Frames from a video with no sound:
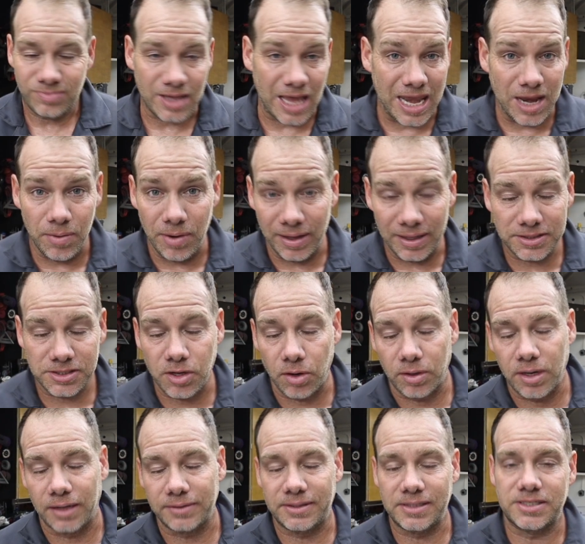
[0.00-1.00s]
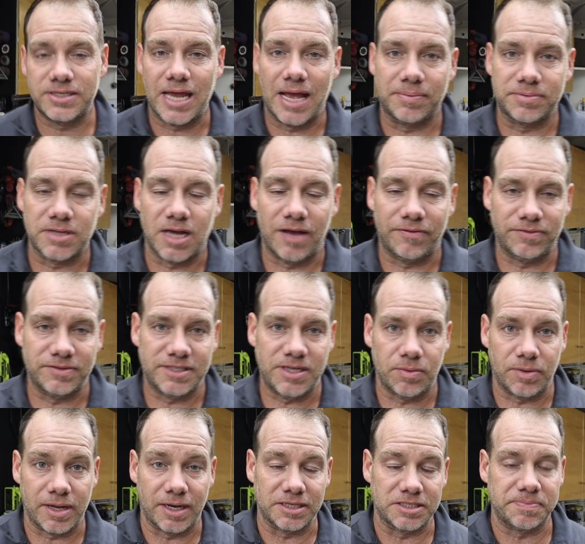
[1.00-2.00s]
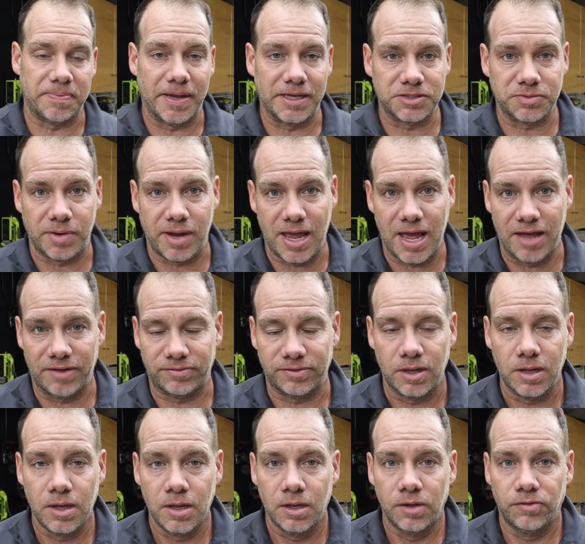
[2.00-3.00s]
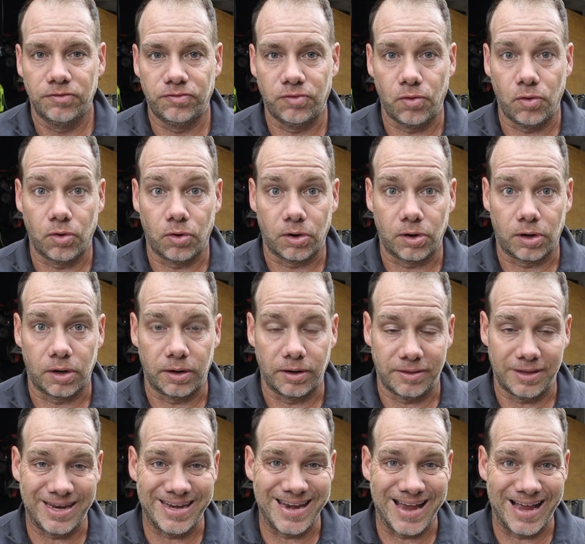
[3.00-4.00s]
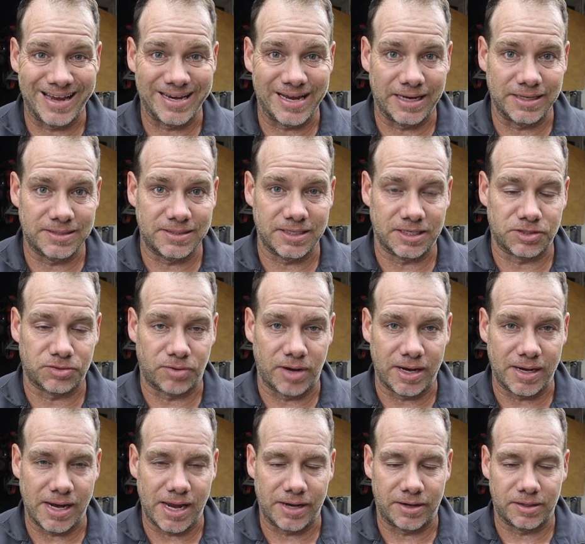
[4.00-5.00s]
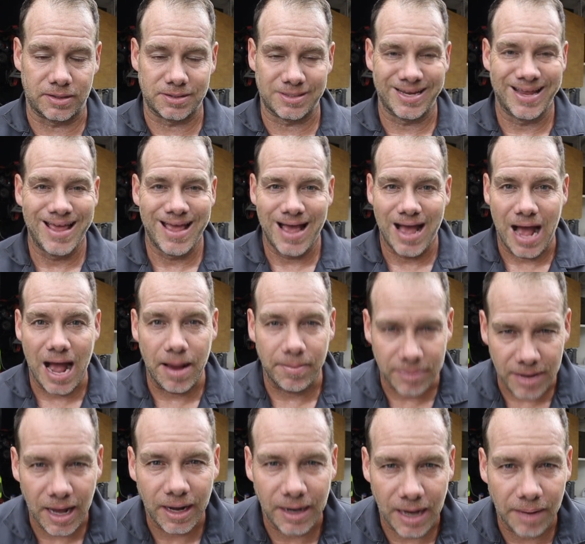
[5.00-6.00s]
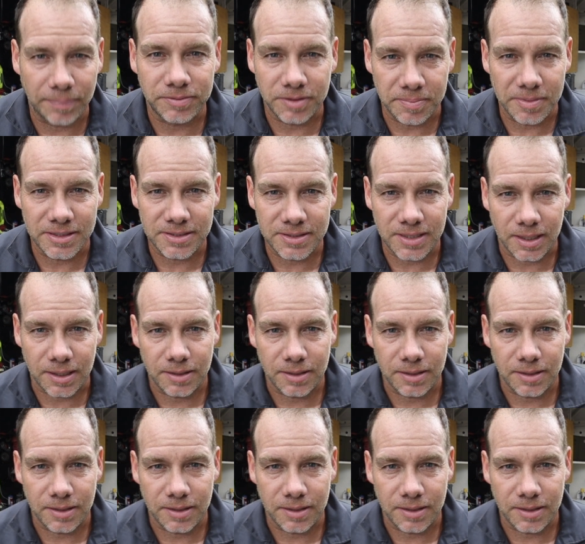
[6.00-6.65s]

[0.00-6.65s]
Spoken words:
Anyway, let's go cut these tabs off and see what kind of space we have for the 996 radiators. I'm not optimistic.